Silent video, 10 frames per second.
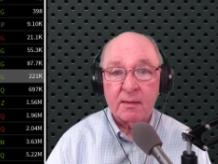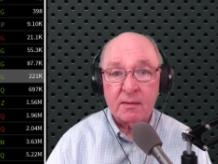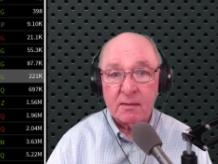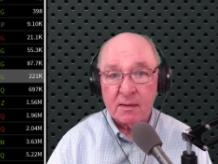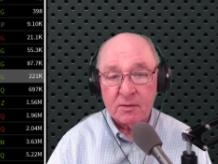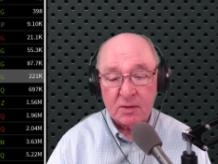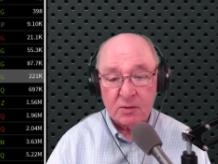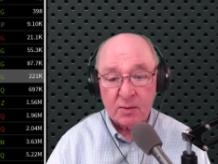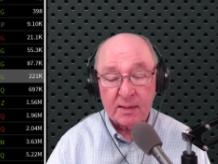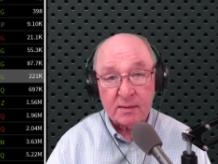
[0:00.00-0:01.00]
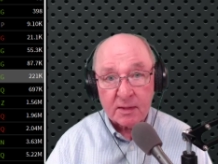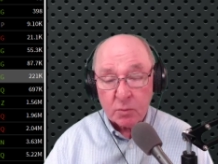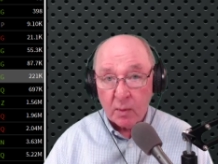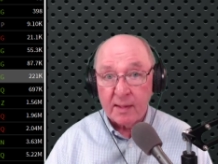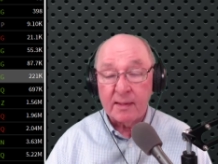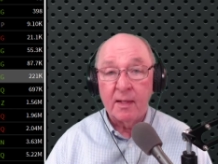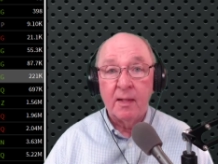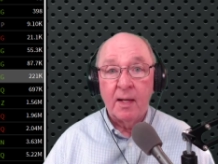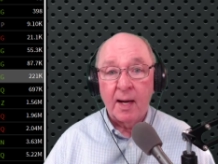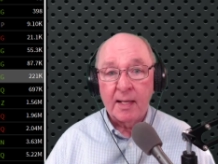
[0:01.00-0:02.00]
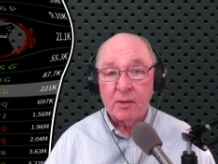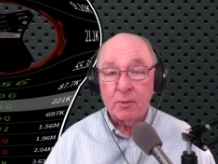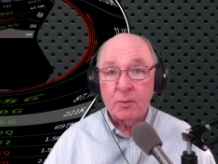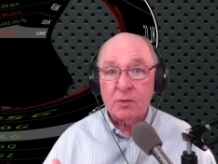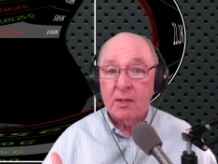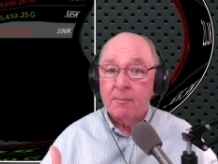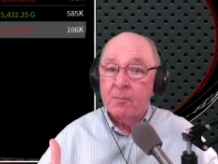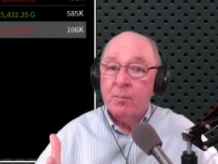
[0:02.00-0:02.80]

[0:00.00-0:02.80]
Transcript: and concentrate. That's why I use